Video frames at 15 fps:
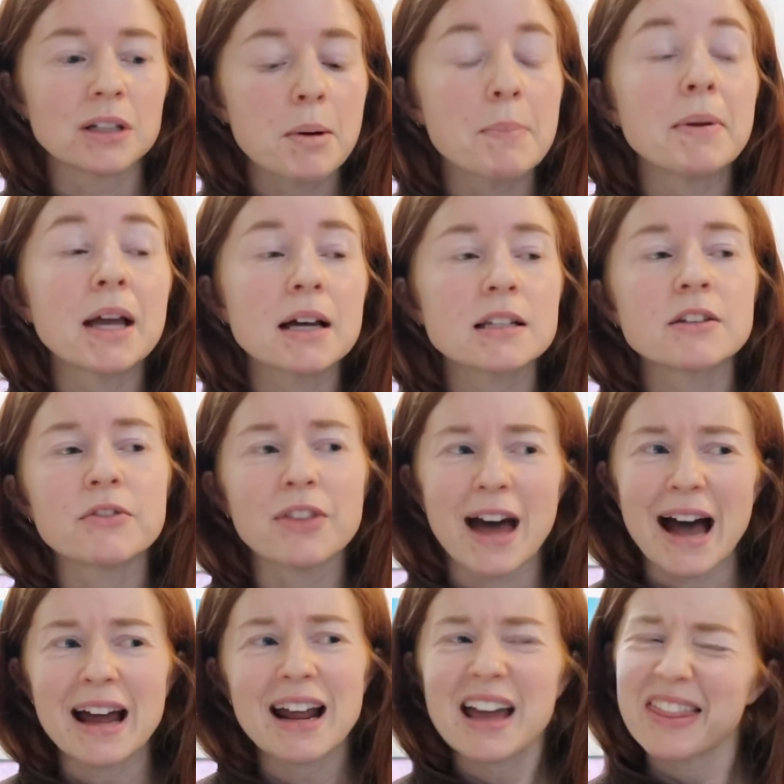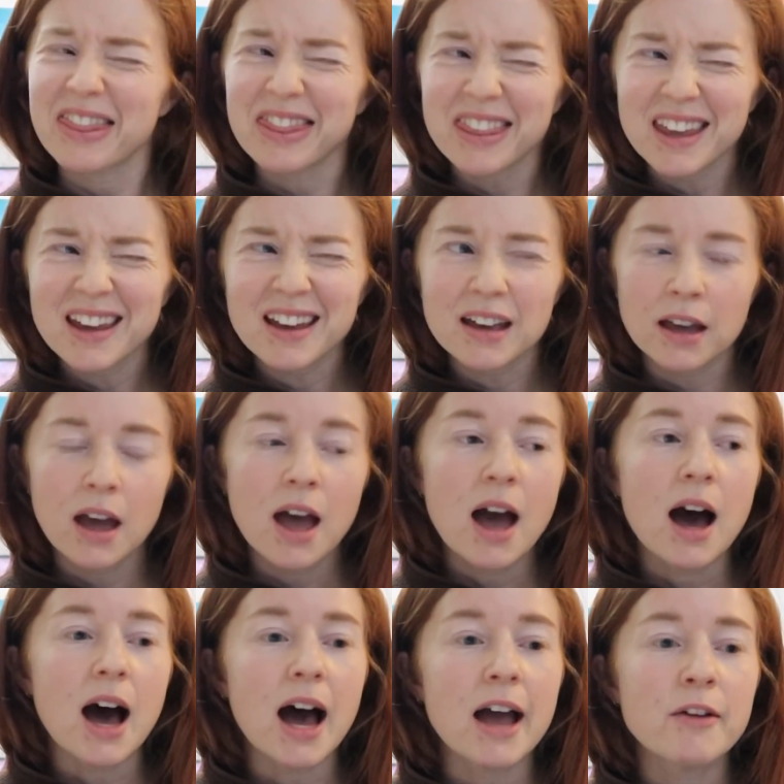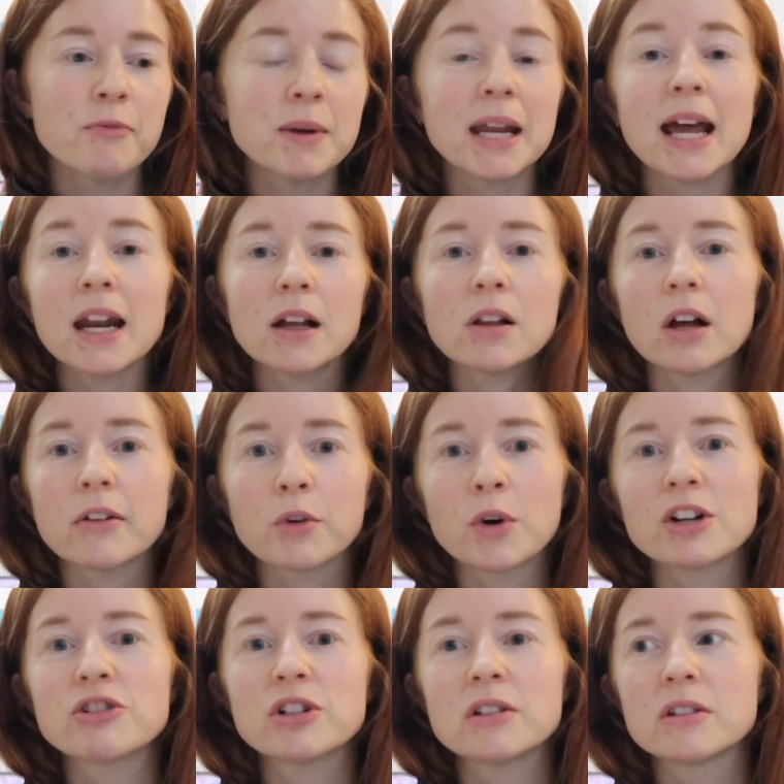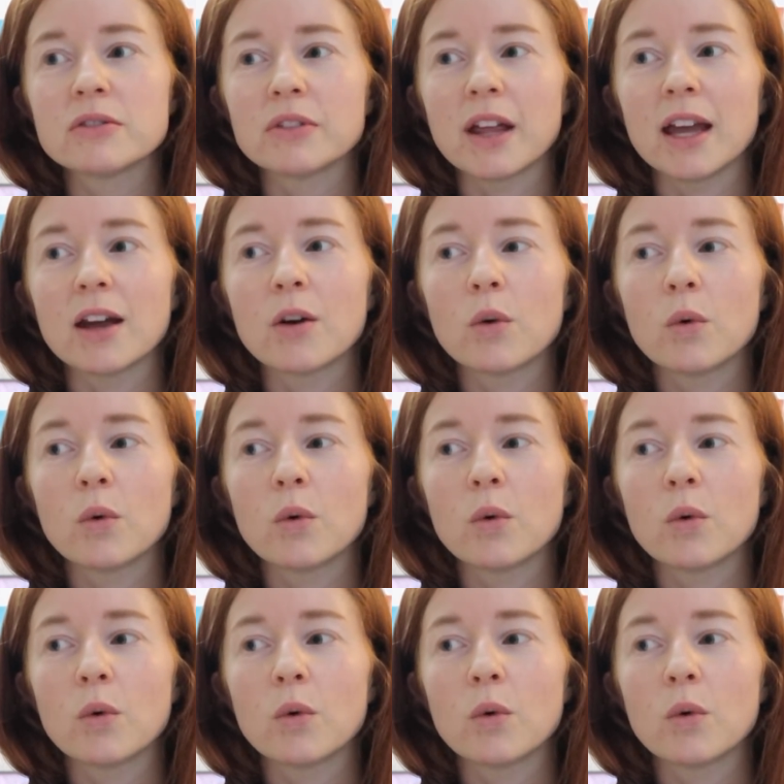But because of that, I think I've been getting a lot of questions of like,